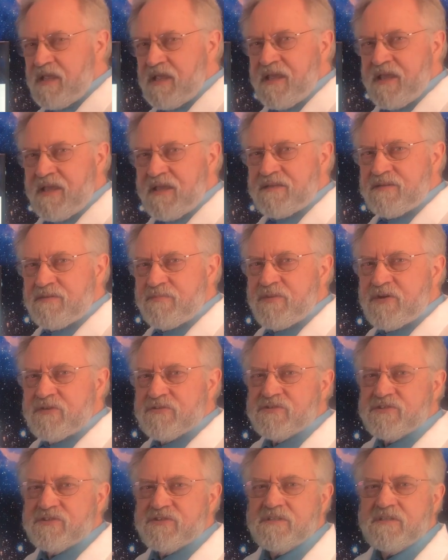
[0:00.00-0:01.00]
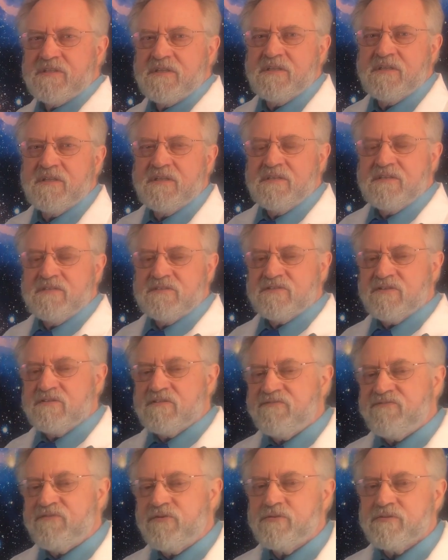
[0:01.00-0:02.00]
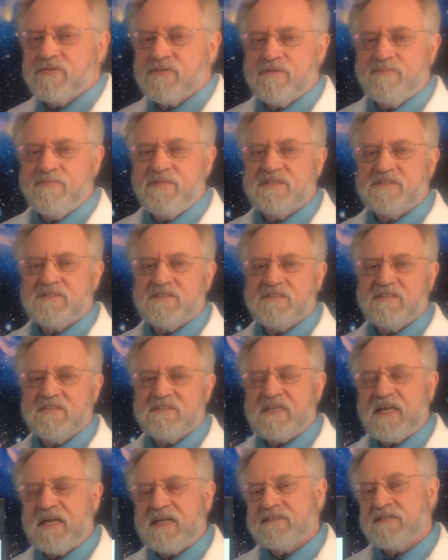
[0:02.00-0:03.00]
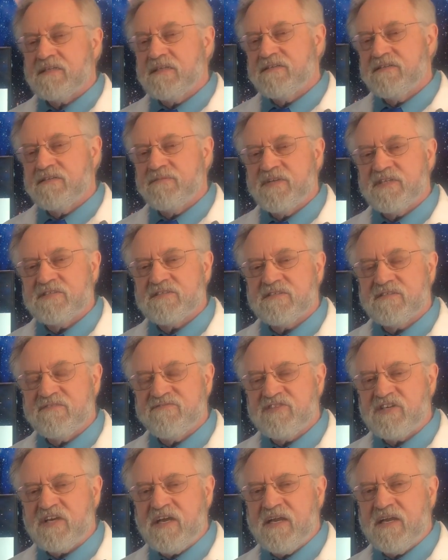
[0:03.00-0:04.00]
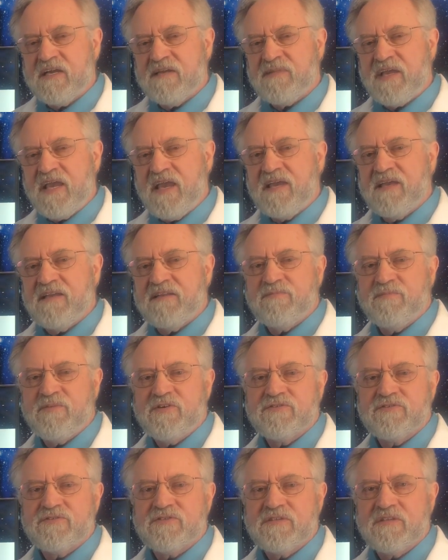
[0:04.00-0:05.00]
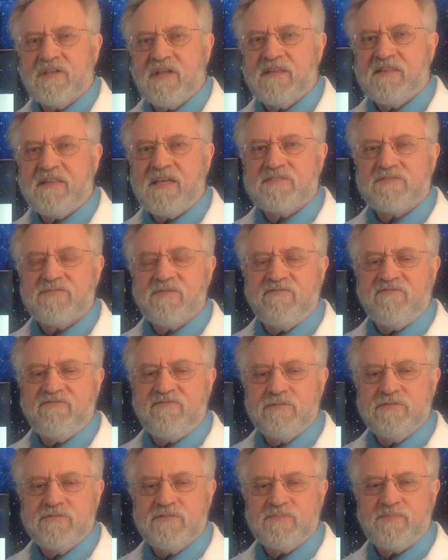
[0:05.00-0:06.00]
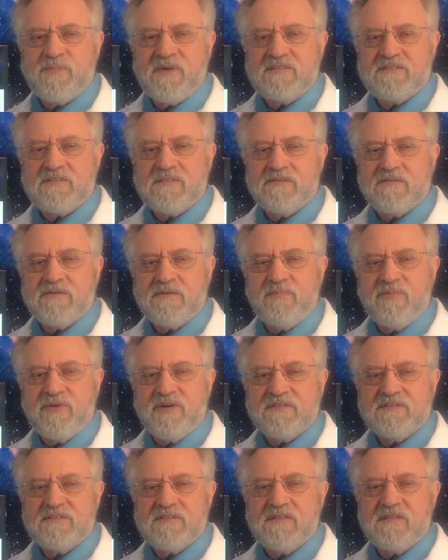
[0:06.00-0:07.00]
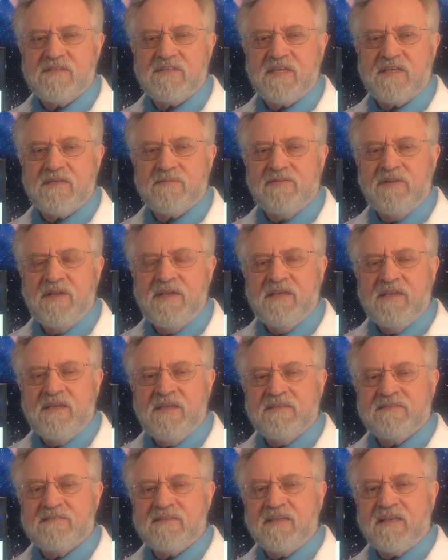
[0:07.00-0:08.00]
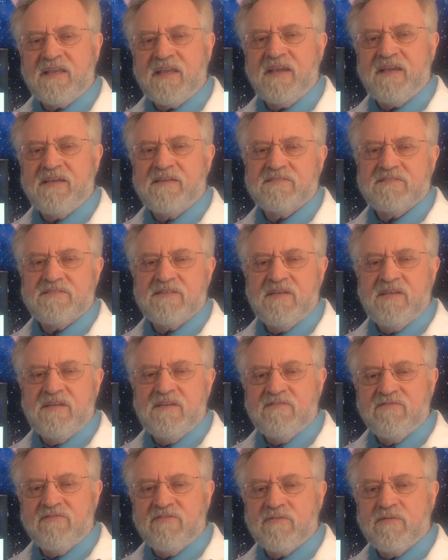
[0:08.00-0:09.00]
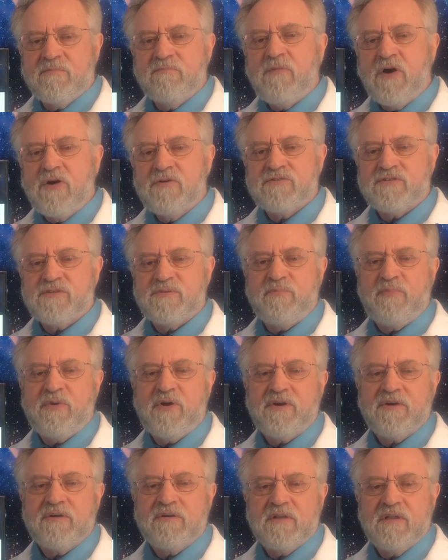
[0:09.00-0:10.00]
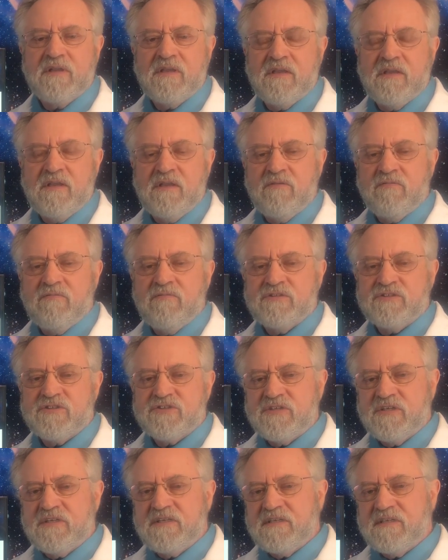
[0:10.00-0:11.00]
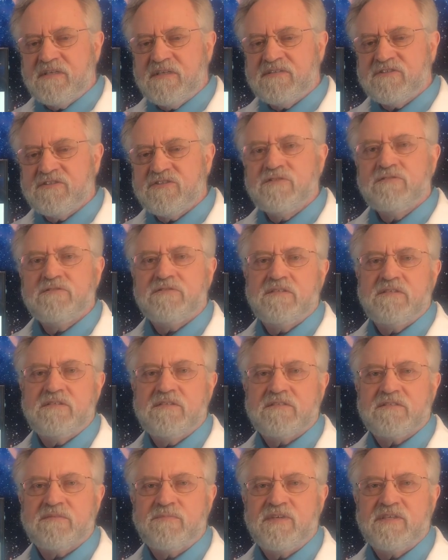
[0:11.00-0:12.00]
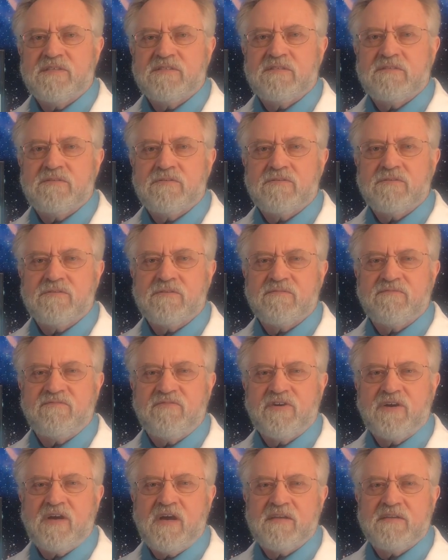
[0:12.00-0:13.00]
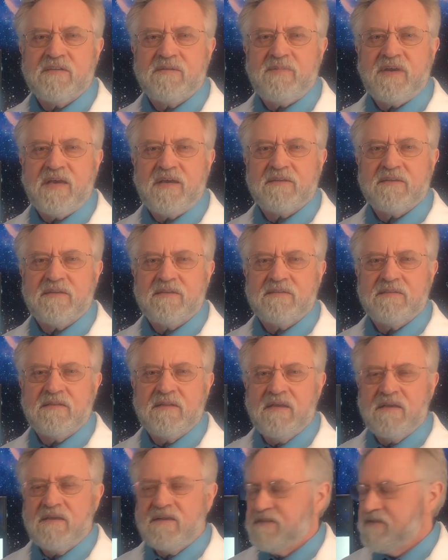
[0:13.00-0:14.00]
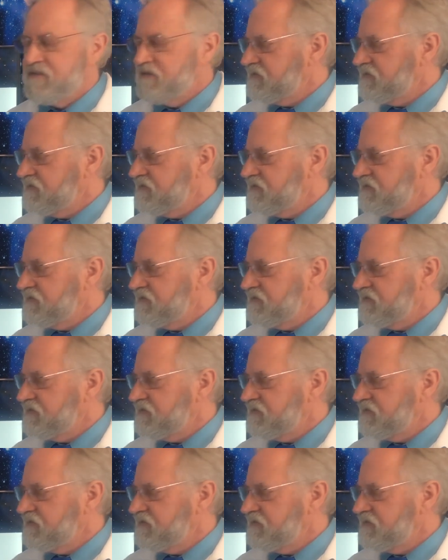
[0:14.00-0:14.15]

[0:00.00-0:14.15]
and motion. So the fourth dimension is actually dimension of time and motion. And that's what fluid space theory brings to the table, is it accounts for the motion part, which is usually dismissed or forgotten about in other